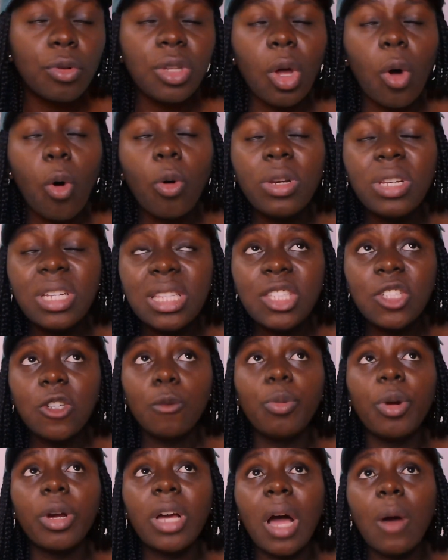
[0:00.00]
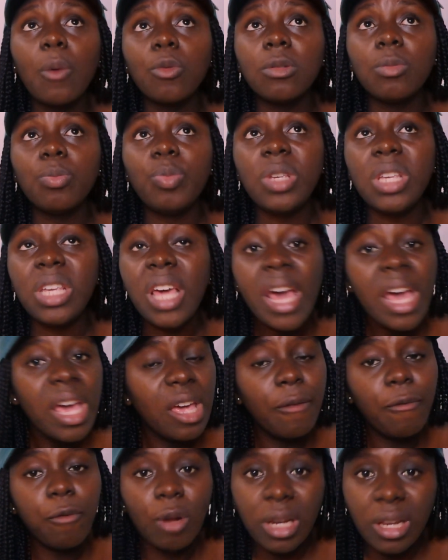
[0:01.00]
The only deal breaker would be
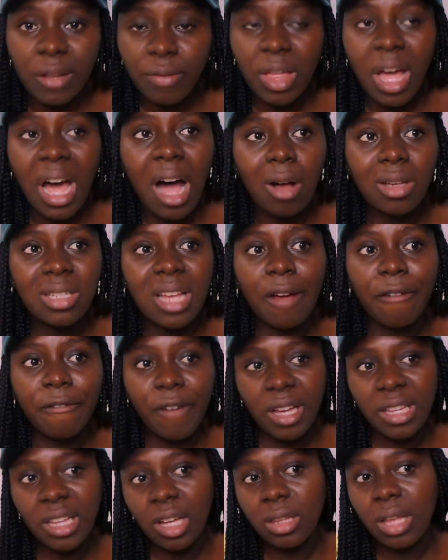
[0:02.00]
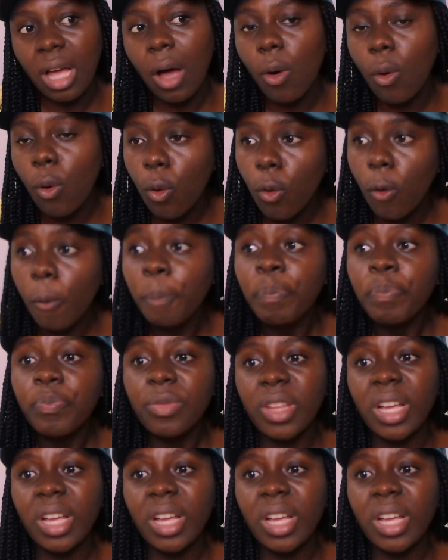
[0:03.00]
if we leave the house and find out that, oh,